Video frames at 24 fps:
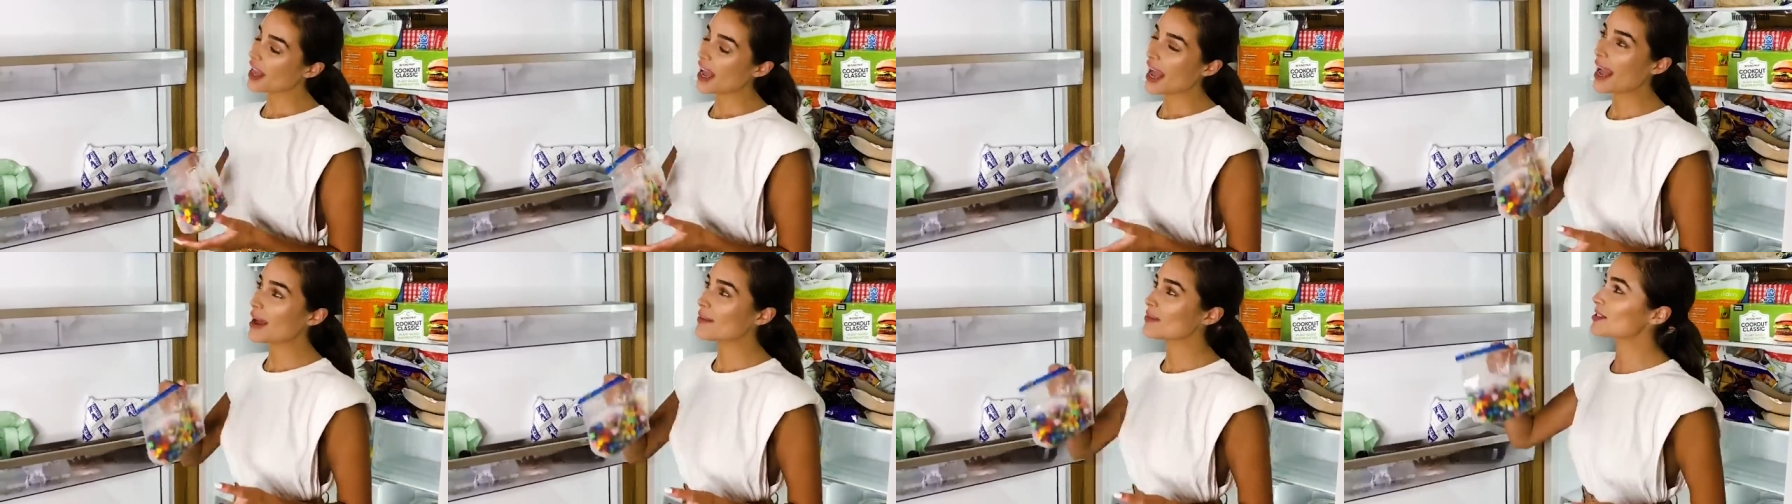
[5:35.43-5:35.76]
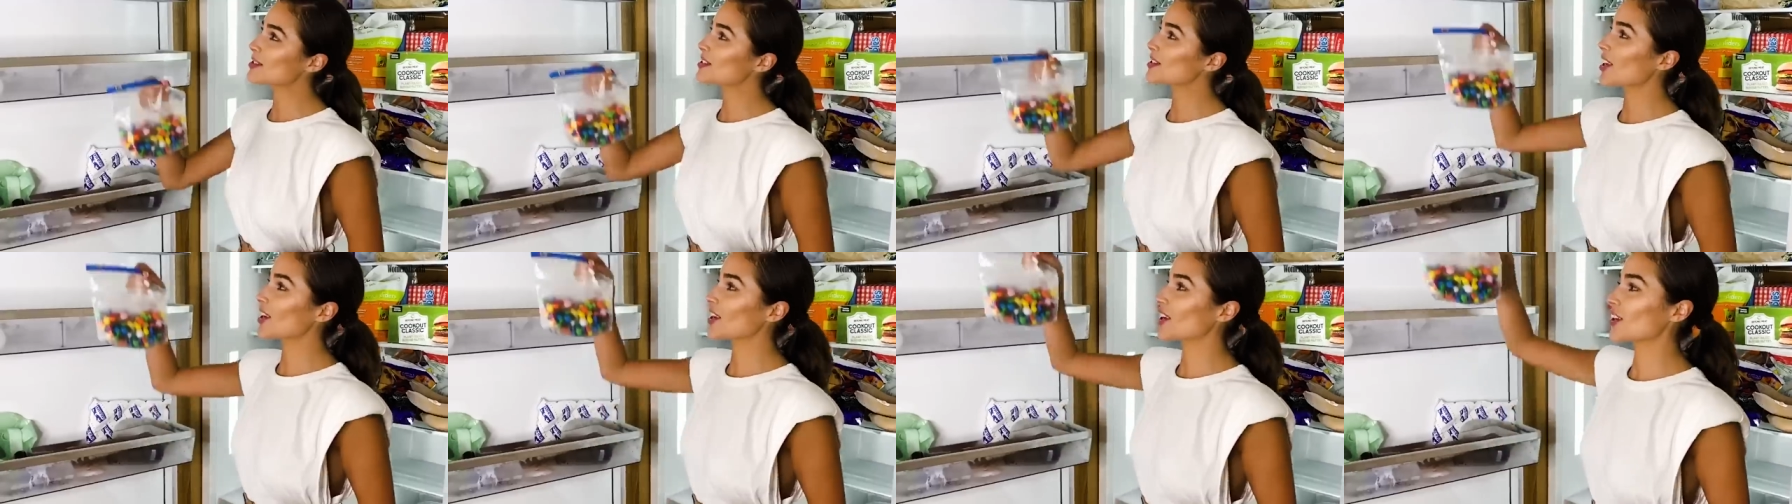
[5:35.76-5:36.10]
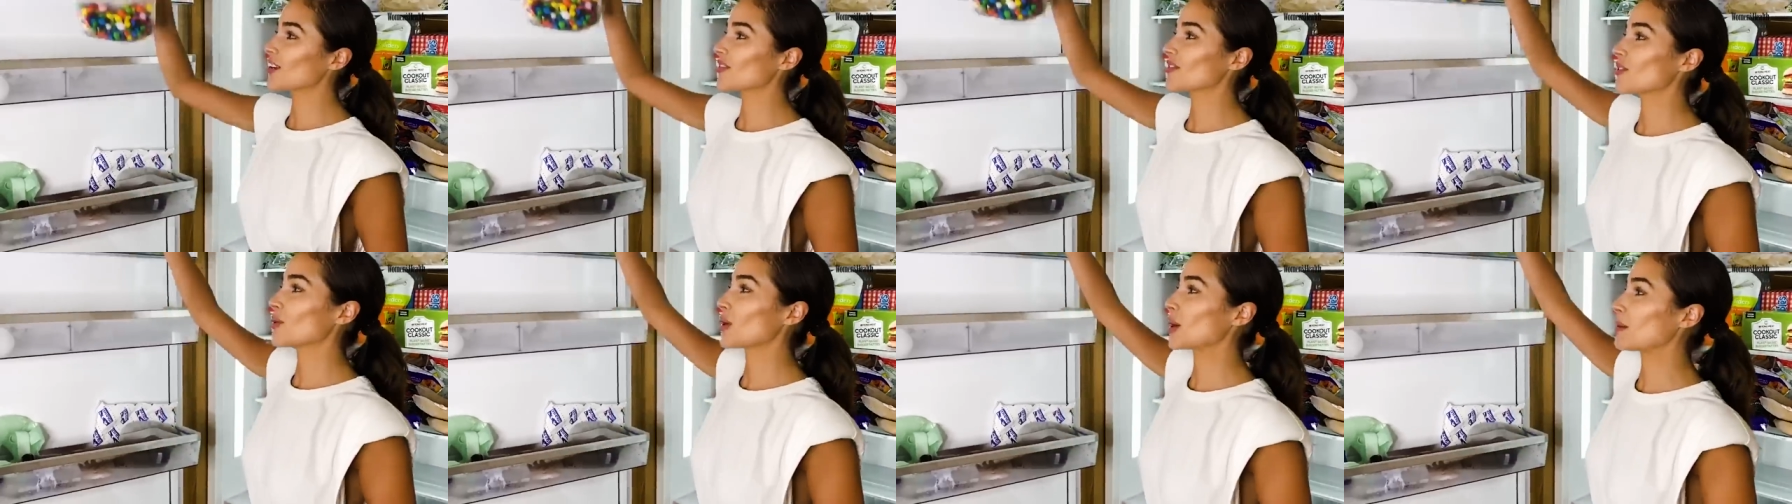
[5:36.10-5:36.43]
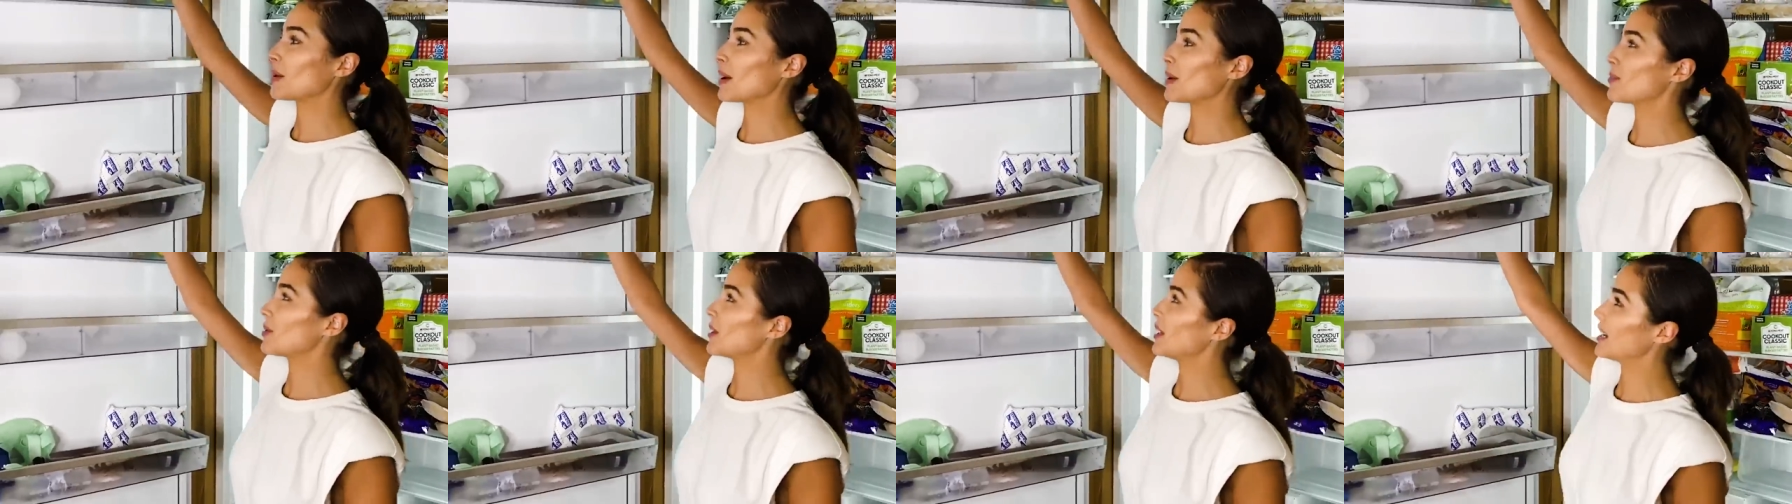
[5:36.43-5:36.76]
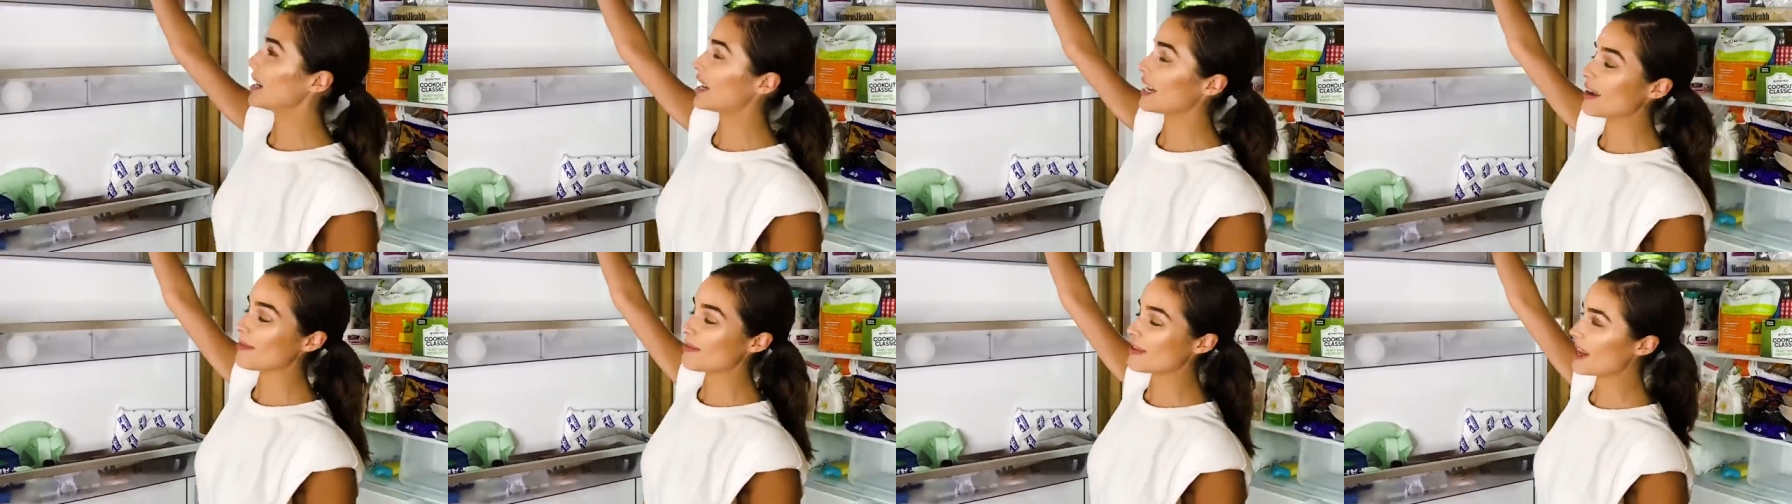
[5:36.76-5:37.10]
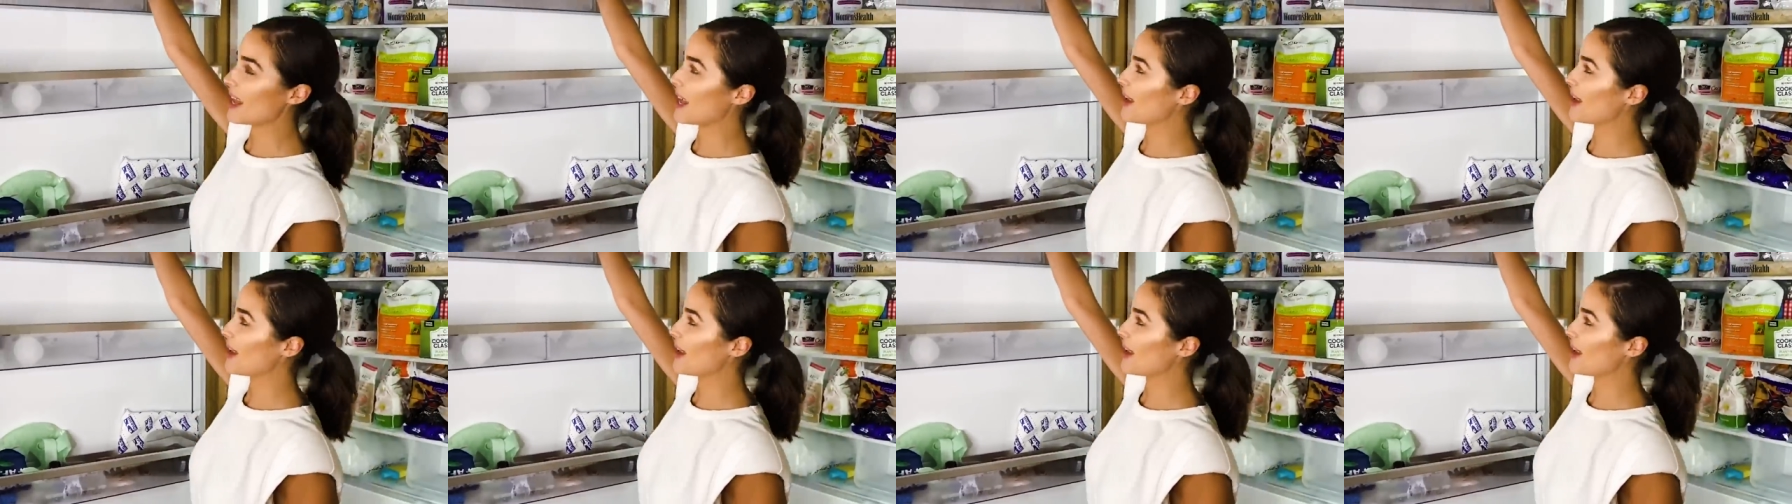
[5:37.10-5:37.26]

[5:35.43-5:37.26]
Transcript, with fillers: I am a sucker for my peanut M&Ms.